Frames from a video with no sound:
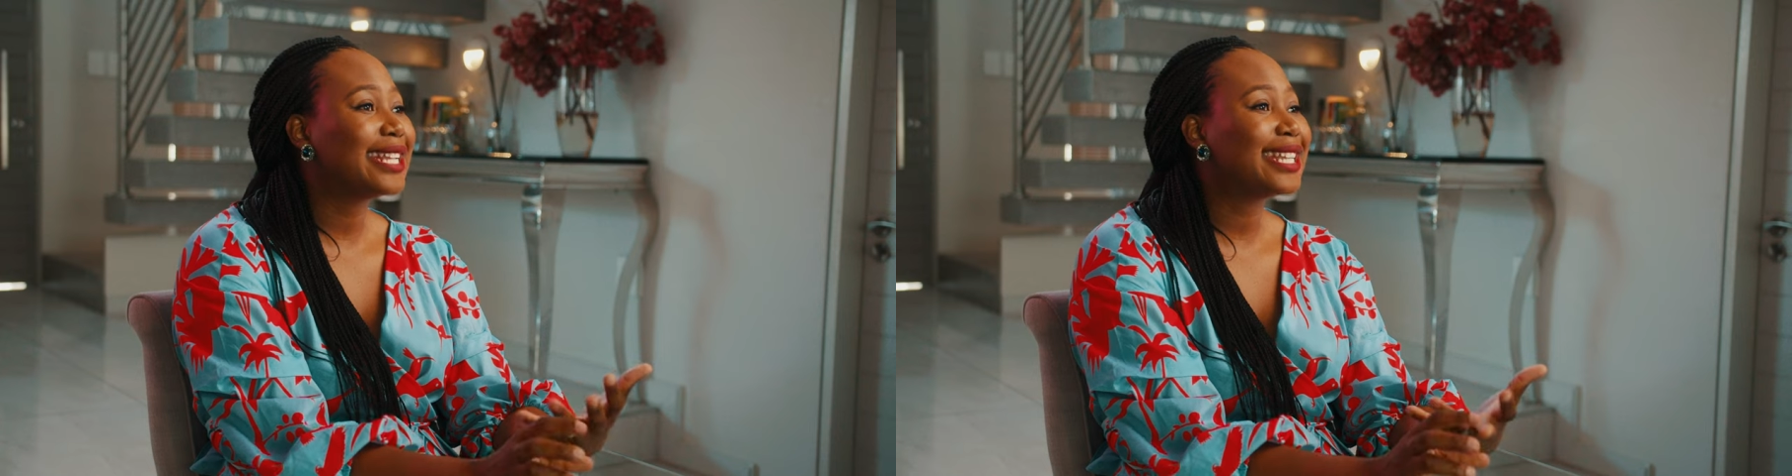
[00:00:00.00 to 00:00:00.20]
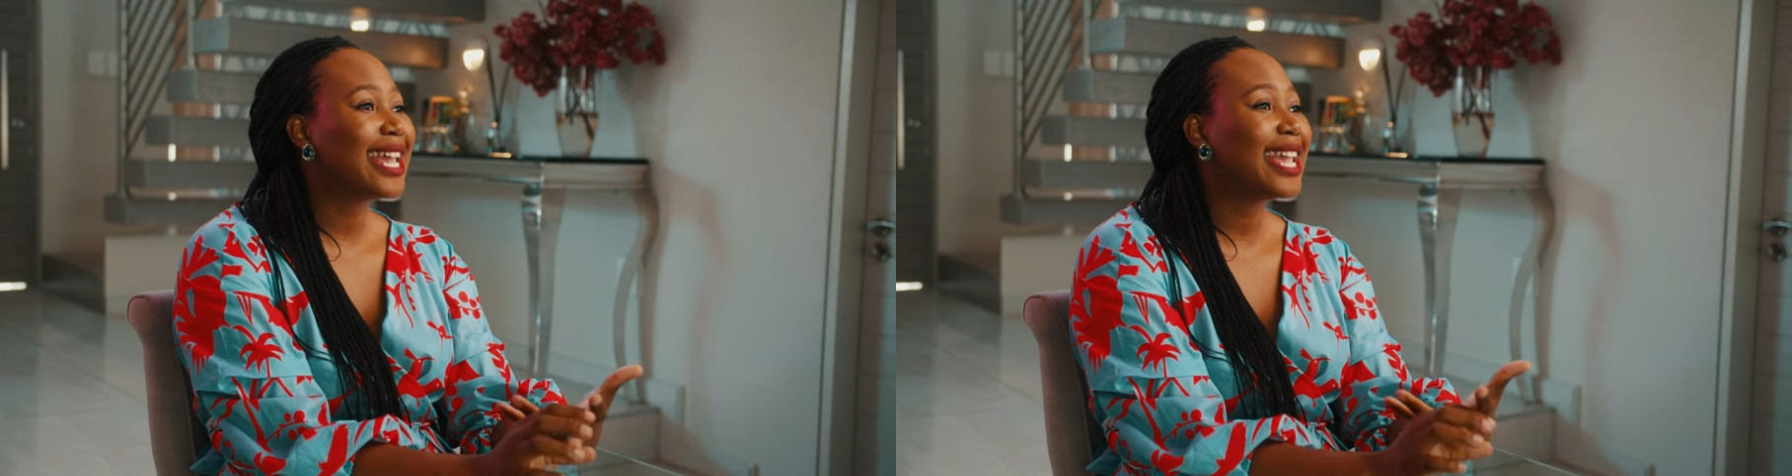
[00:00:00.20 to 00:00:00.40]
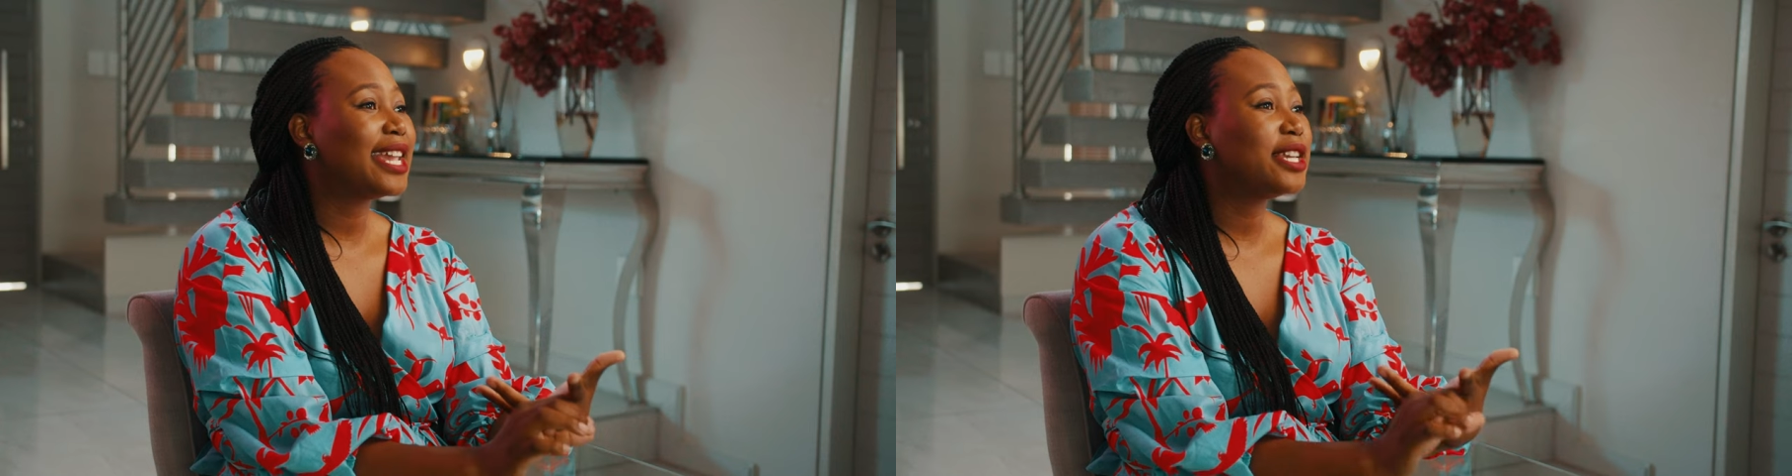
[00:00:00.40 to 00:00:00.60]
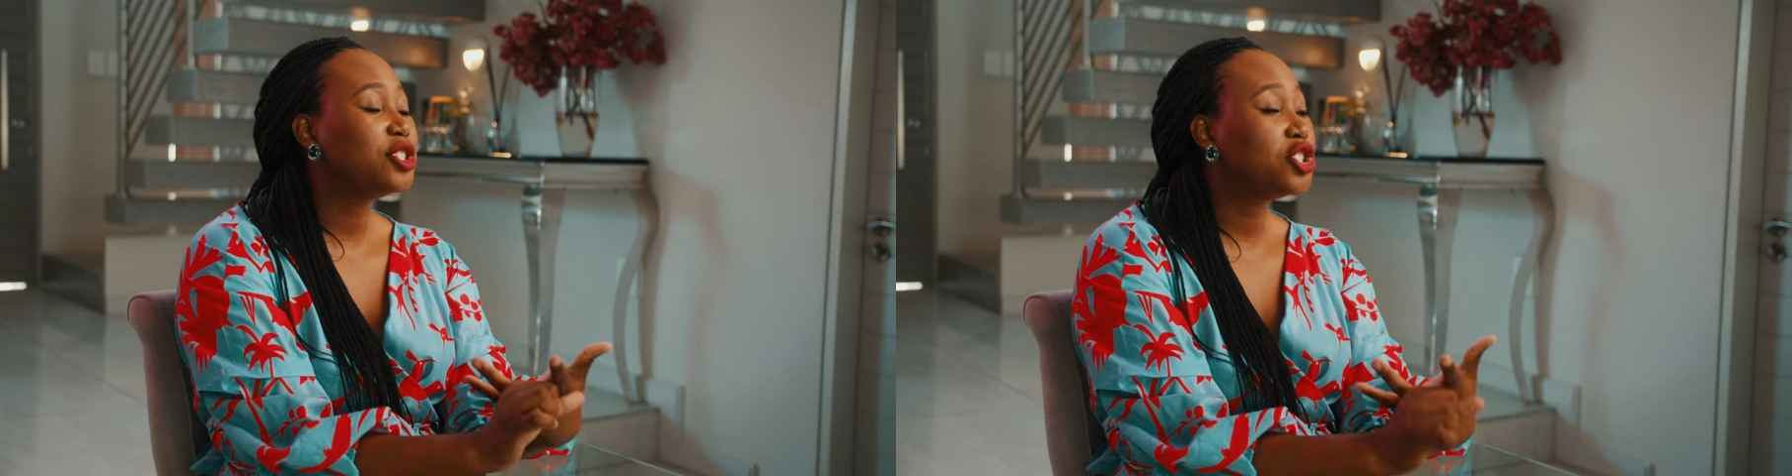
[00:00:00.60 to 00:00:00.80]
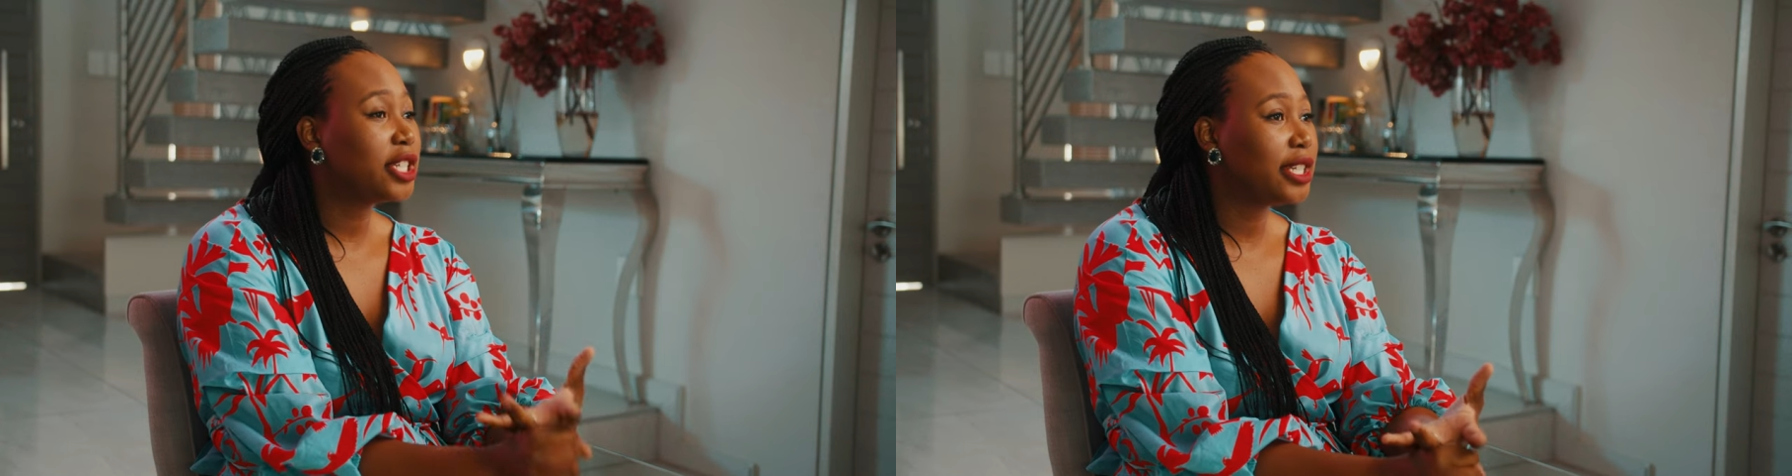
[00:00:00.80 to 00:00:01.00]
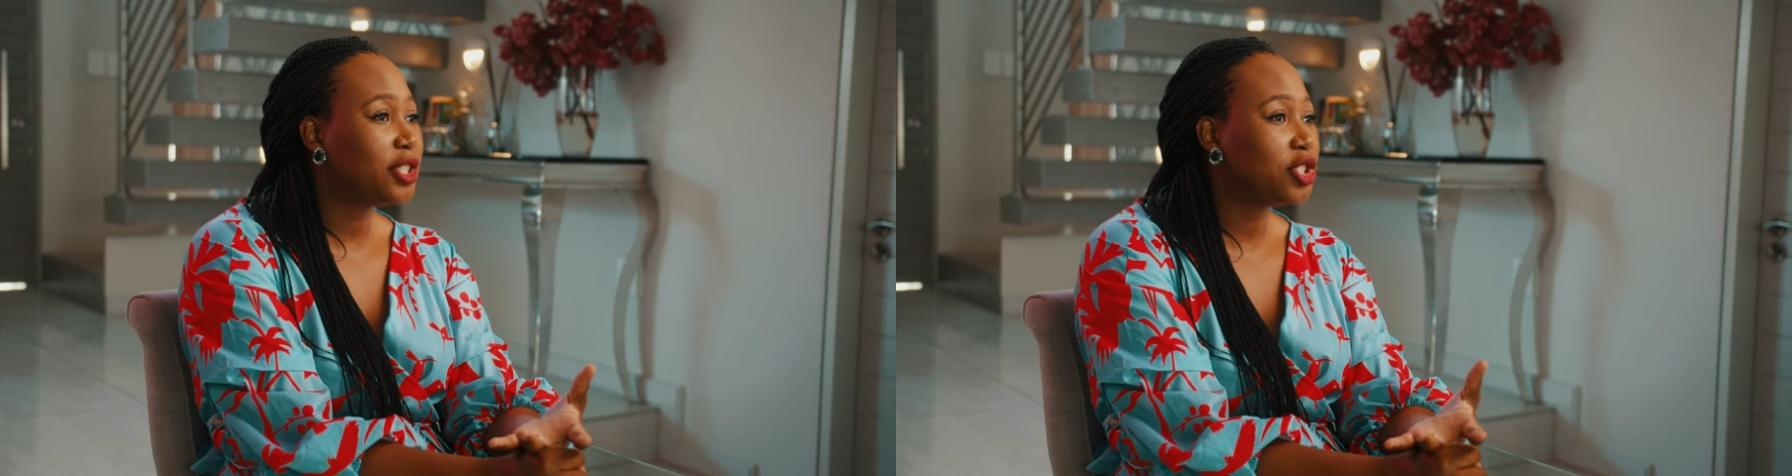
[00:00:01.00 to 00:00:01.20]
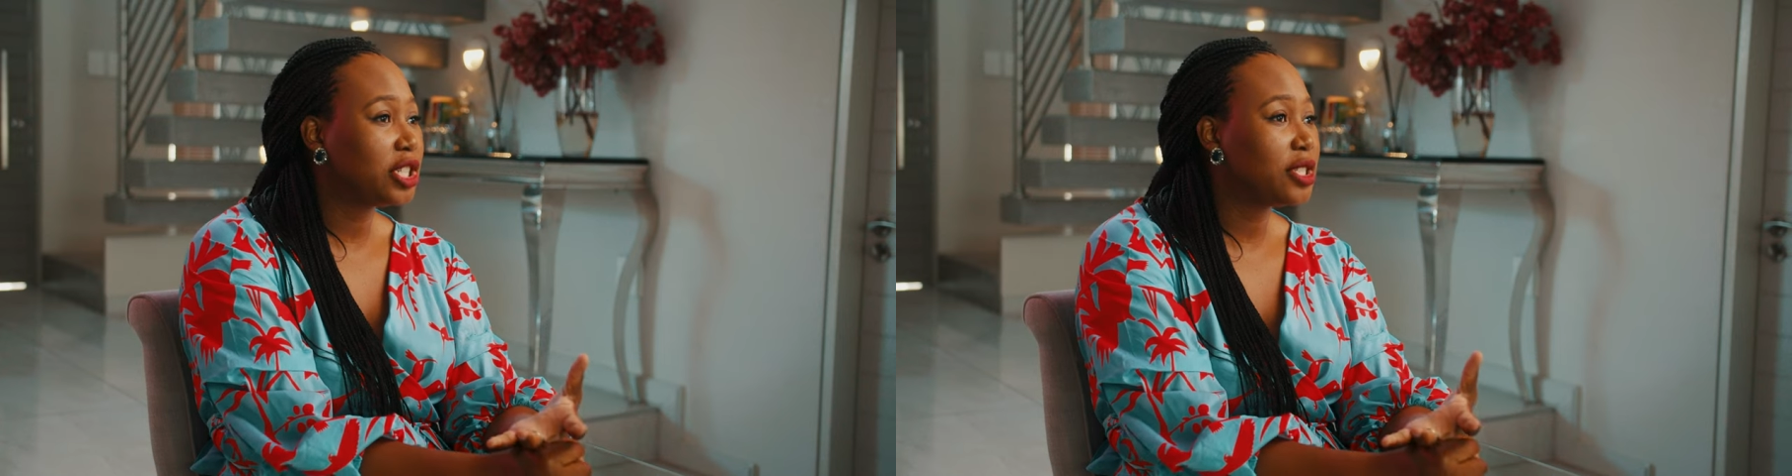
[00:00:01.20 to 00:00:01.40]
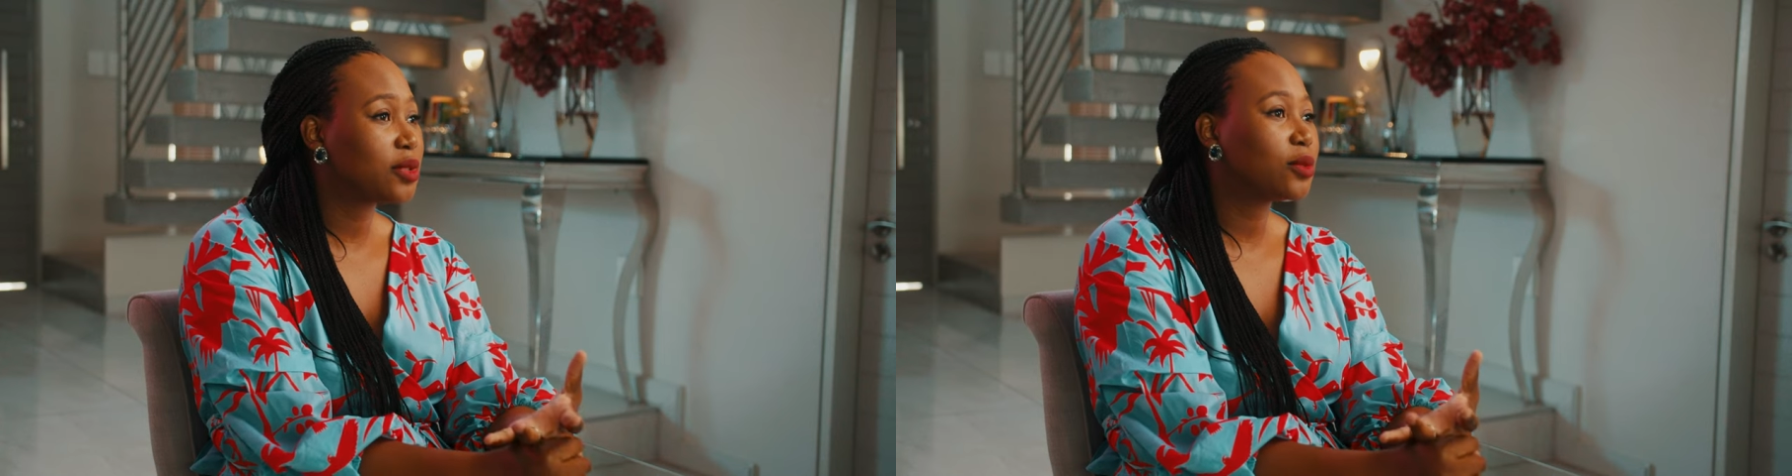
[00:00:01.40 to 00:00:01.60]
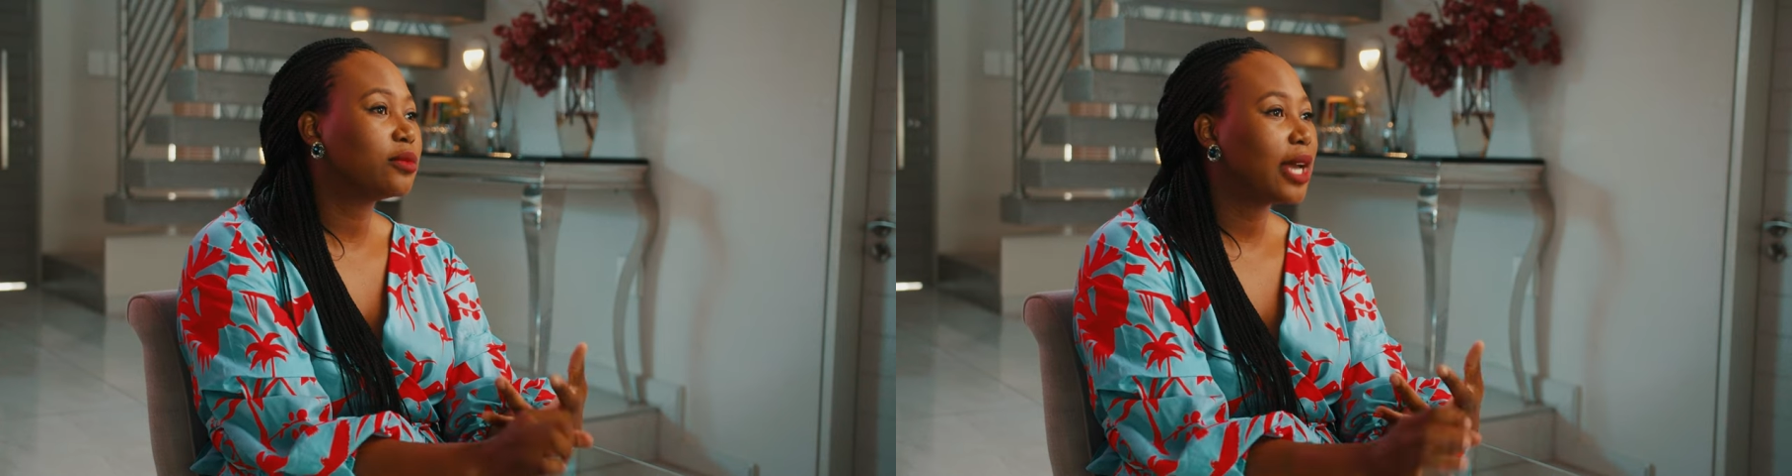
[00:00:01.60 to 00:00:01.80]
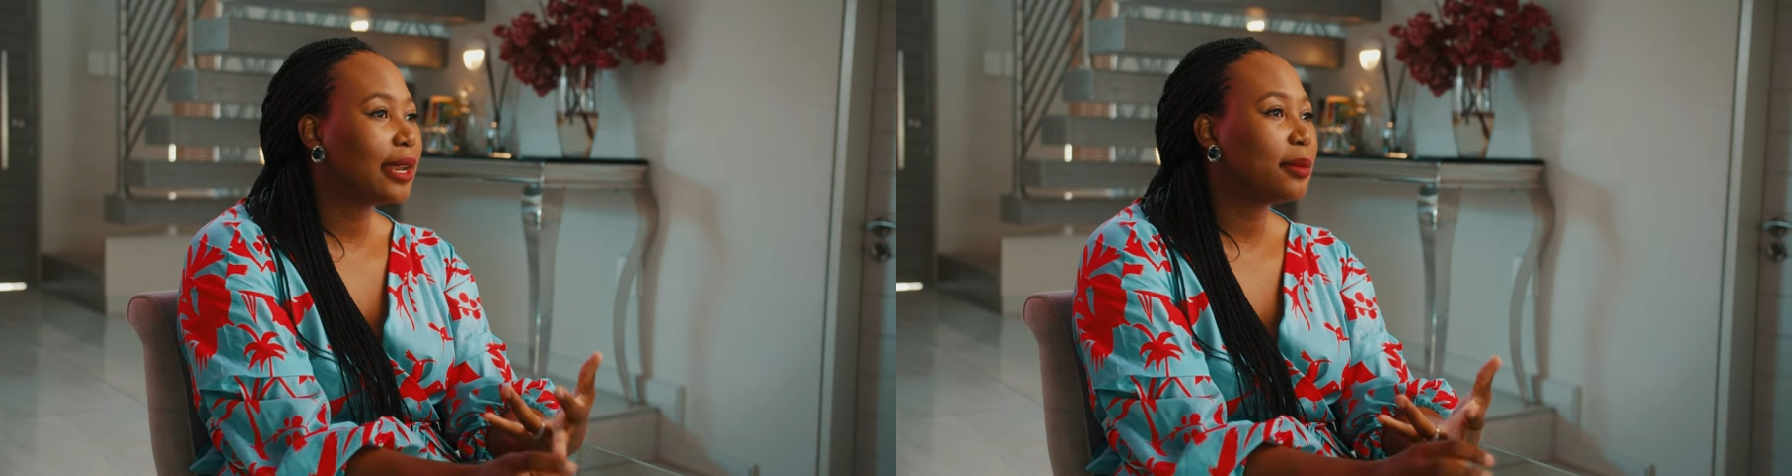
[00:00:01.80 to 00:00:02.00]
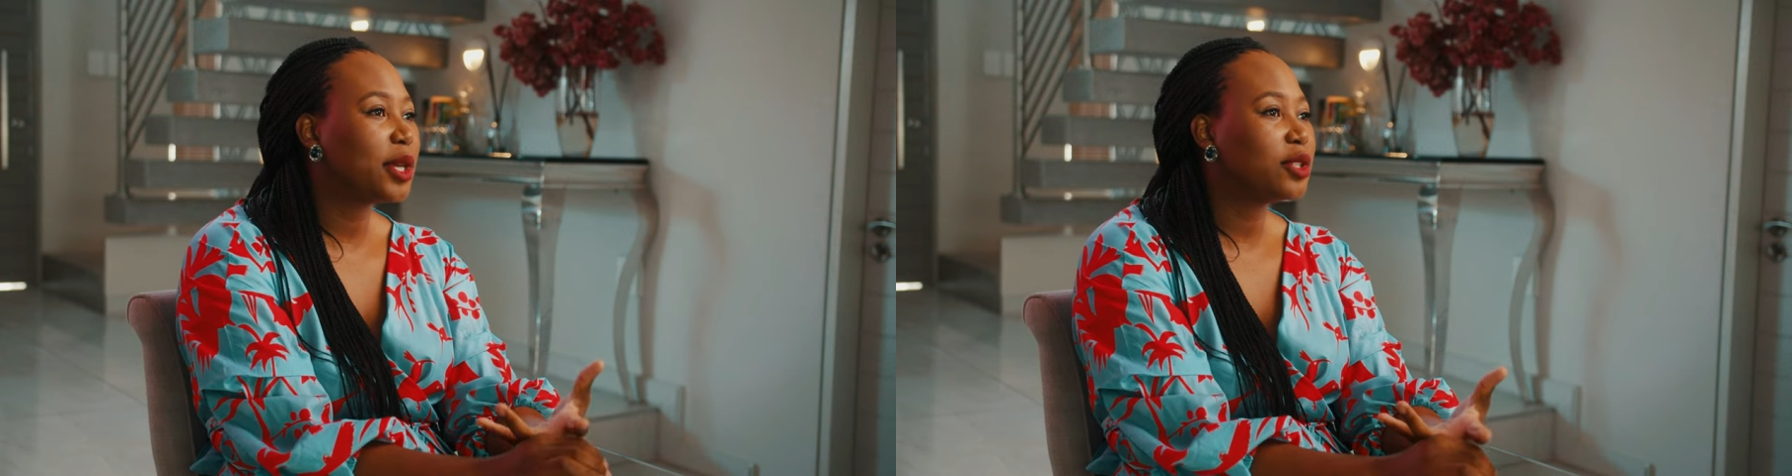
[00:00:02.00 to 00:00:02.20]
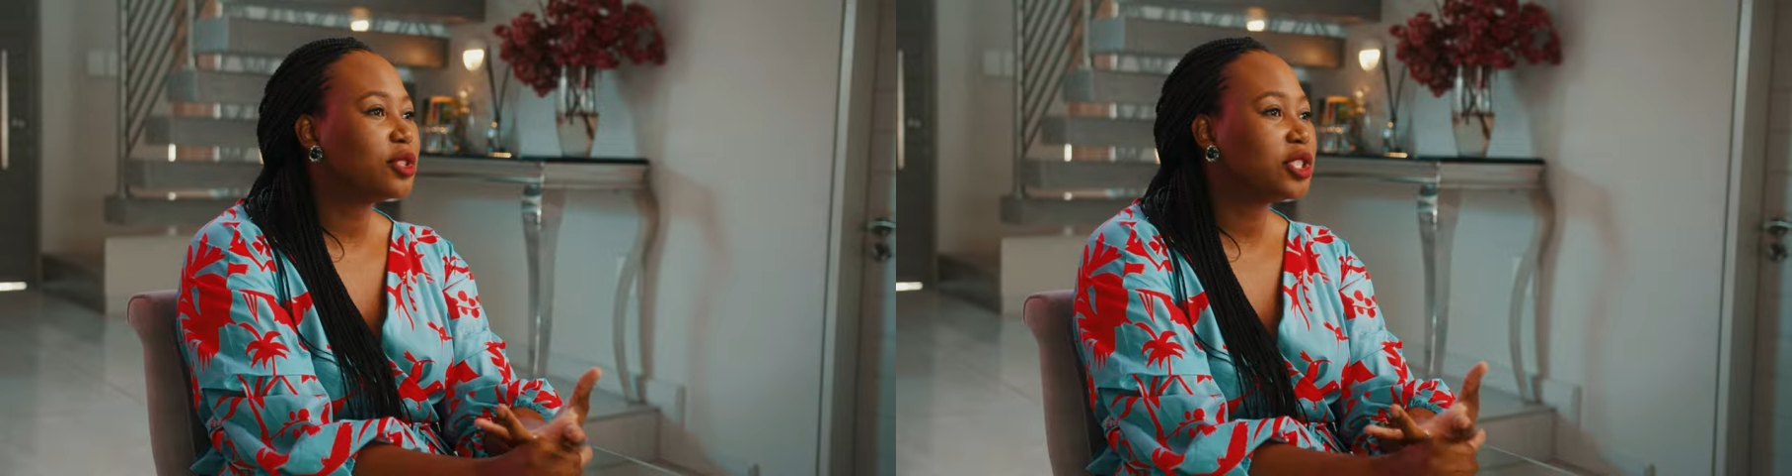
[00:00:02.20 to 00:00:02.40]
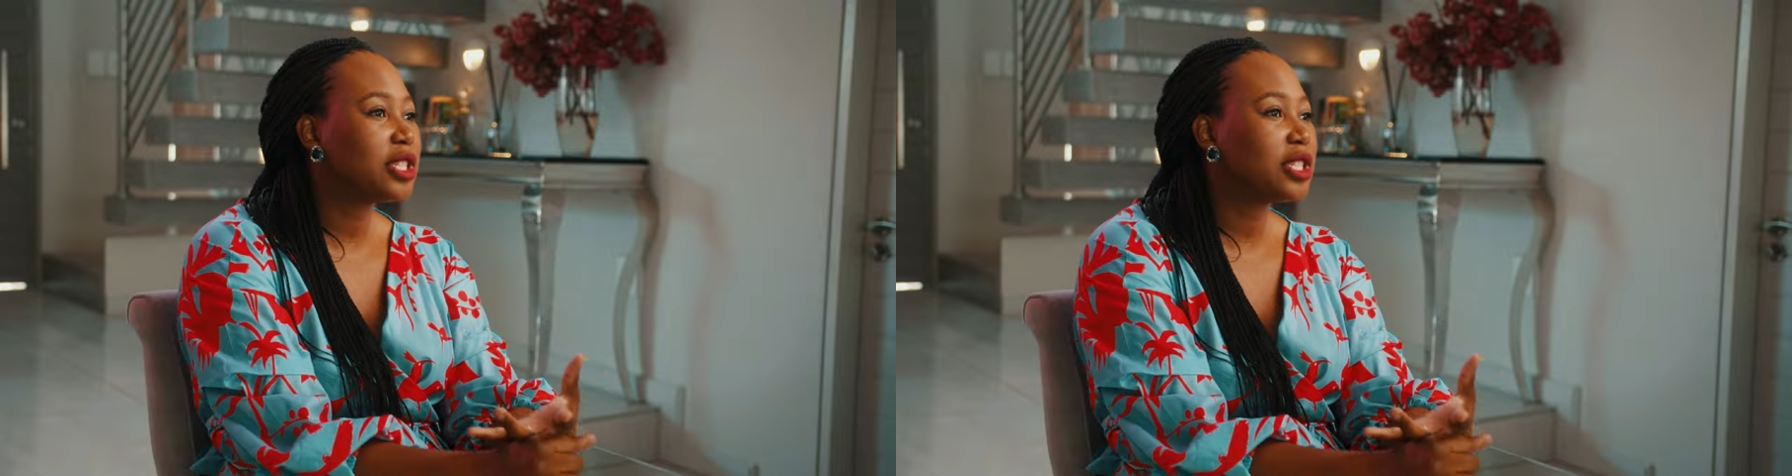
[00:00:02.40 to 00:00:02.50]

and a chili cheese or jalapeno